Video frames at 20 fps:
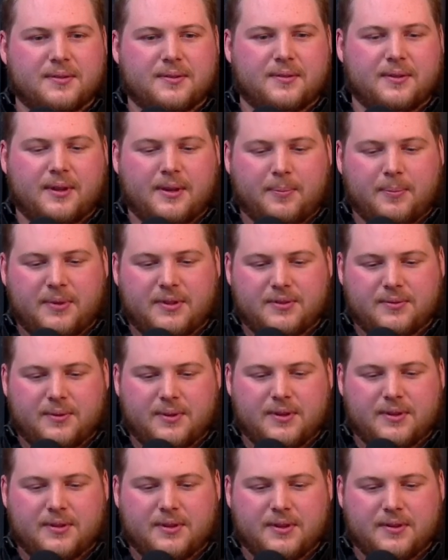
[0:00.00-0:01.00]
like
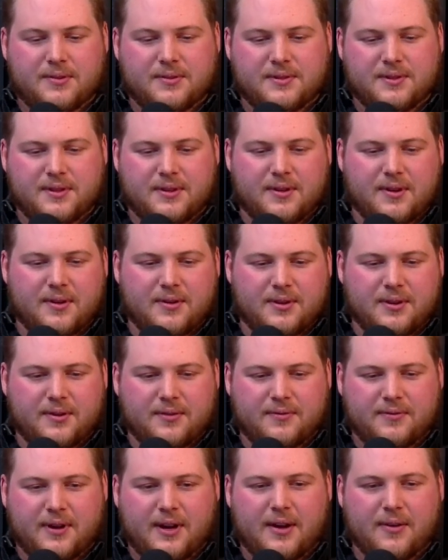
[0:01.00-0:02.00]
between year 0,
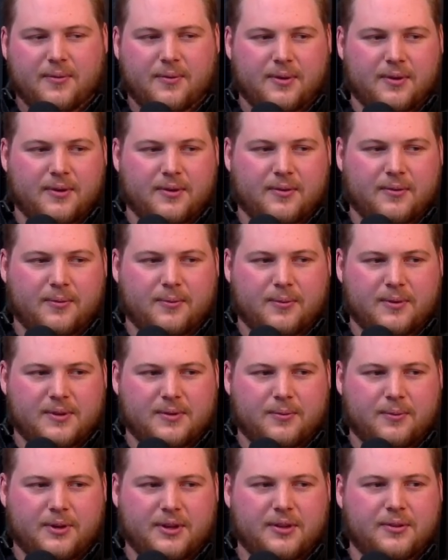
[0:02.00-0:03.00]
year 5? What
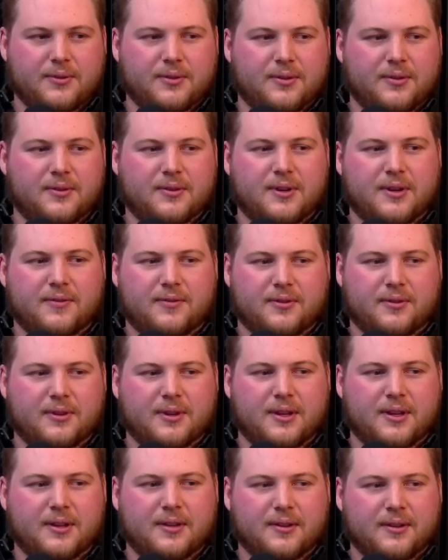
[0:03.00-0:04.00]
are you doing
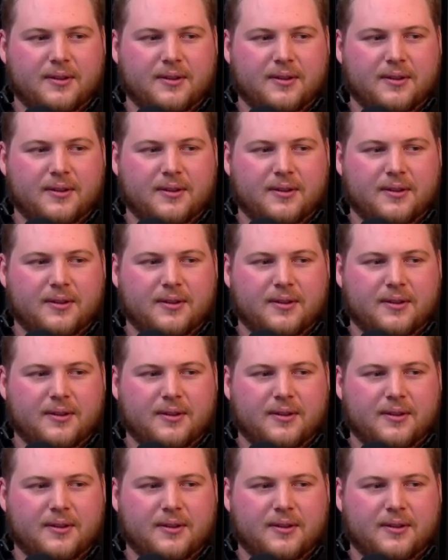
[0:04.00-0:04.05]
differently?